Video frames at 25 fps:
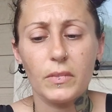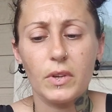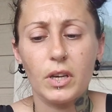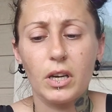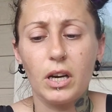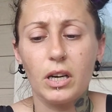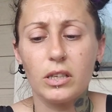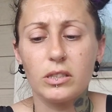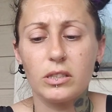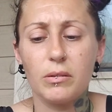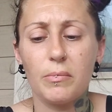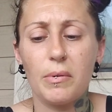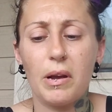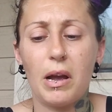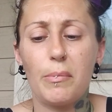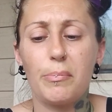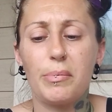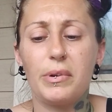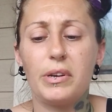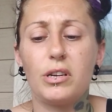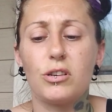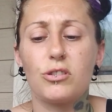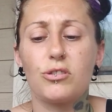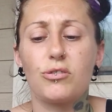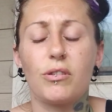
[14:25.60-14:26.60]
Because I'm
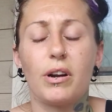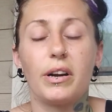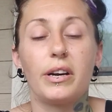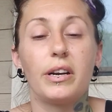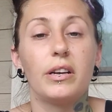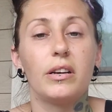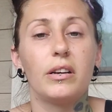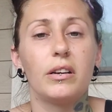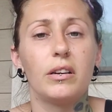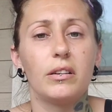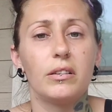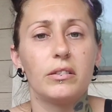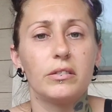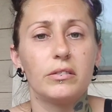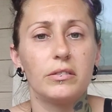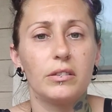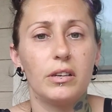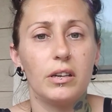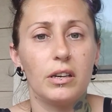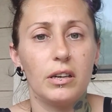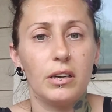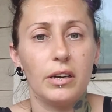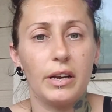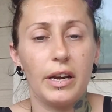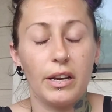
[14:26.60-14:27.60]
happy to try to
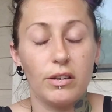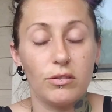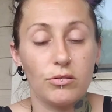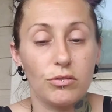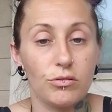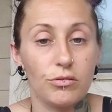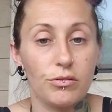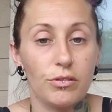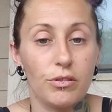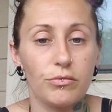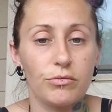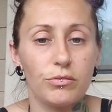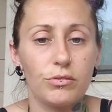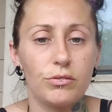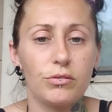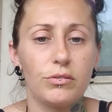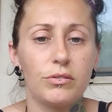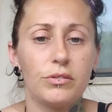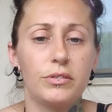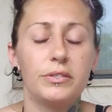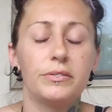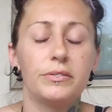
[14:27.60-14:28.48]
answer those.